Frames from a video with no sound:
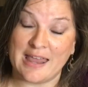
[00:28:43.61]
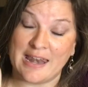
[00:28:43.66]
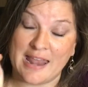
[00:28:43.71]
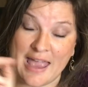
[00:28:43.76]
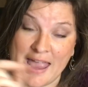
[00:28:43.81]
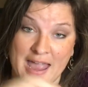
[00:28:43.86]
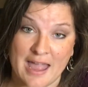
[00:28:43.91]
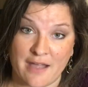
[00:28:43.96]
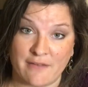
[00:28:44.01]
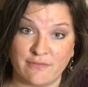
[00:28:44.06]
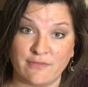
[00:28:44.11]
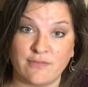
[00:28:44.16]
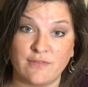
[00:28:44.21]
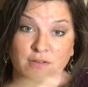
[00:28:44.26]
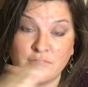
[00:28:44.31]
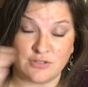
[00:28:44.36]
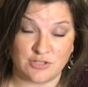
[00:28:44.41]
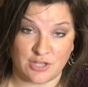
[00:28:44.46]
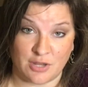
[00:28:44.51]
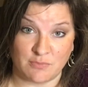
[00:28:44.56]
and have
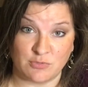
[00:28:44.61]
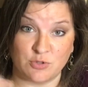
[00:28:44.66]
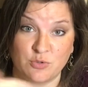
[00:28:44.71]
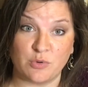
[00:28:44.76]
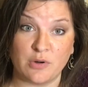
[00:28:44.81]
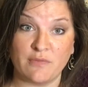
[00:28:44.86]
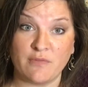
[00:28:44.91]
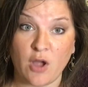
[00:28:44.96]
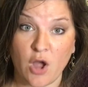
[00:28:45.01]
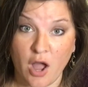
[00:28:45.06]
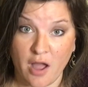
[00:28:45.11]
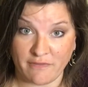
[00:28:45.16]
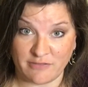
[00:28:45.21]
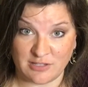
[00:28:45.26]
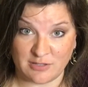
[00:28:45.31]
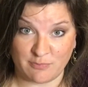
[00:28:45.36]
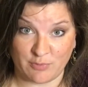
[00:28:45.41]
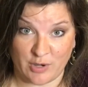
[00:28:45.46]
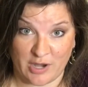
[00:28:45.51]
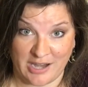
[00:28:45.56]
some sort of
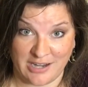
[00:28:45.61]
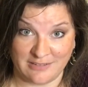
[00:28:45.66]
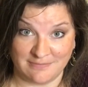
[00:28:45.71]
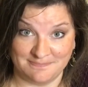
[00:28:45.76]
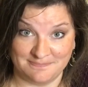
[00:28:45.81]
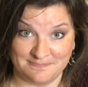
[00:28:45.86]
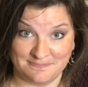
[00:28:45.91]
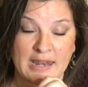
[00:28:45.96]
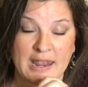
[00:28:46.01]
offspring,